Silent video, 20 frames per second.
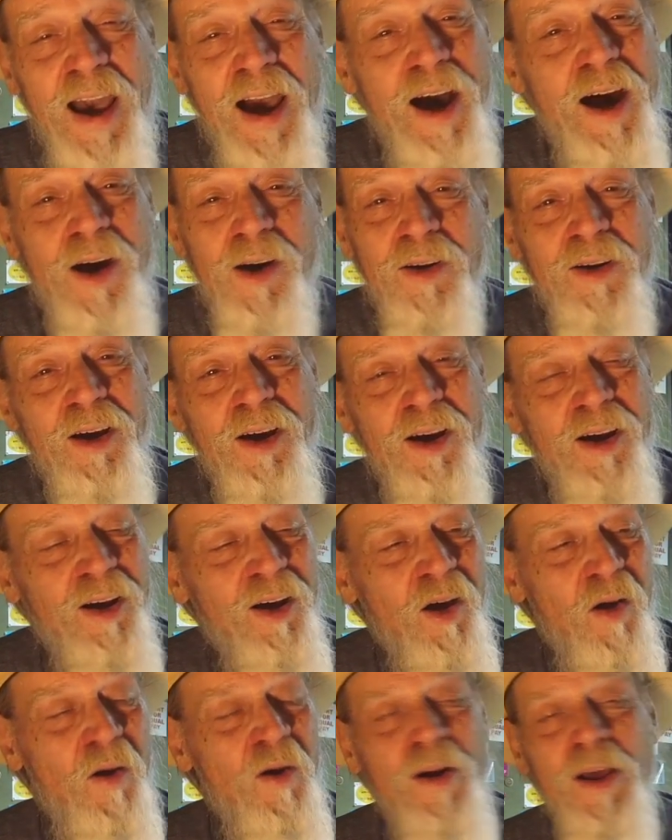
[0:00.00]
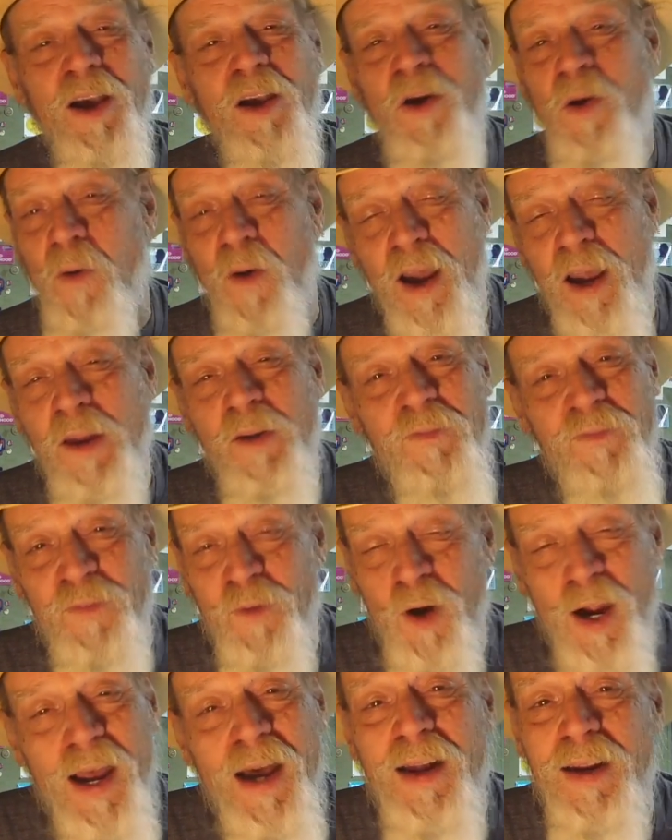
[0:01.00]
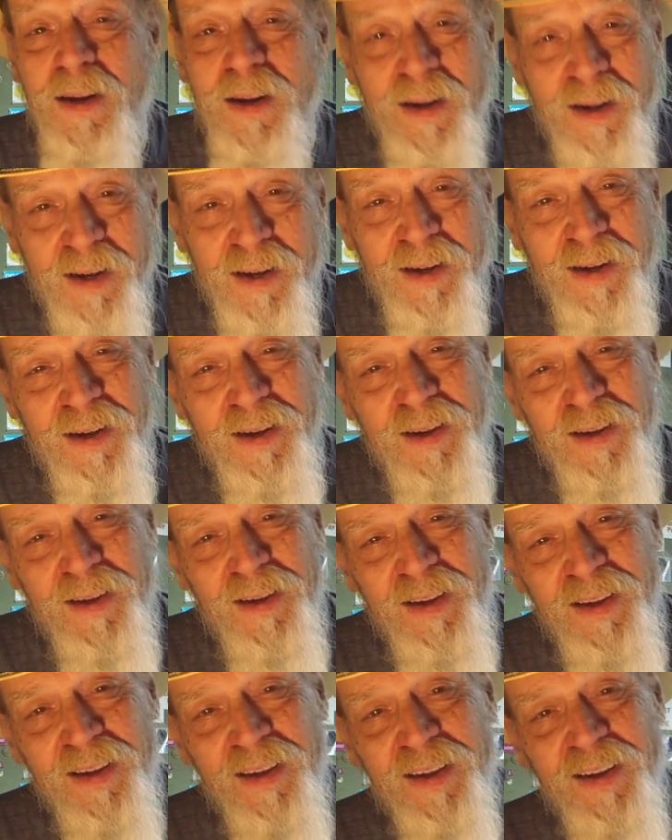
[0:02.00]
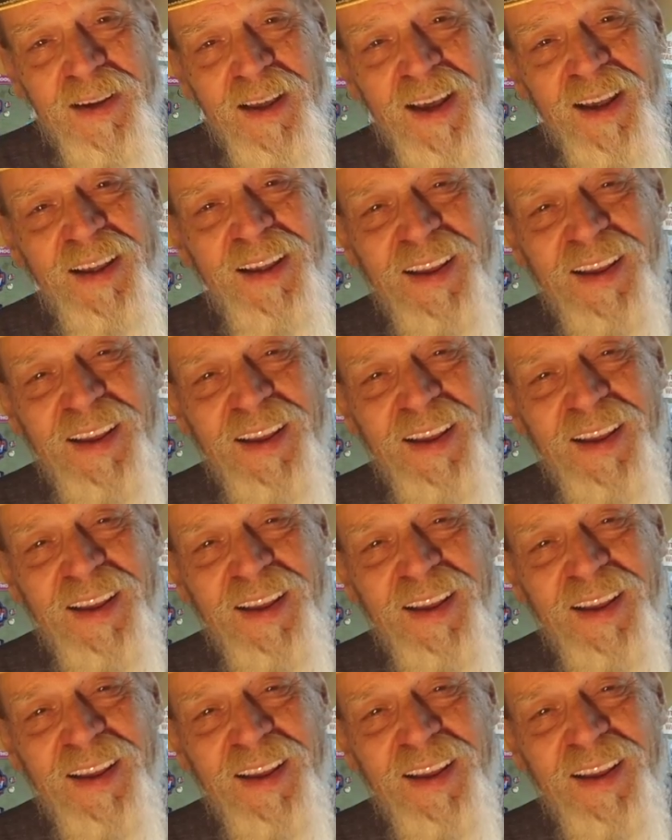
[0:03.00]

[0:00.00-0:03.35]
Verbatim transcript: out on a great friend. And,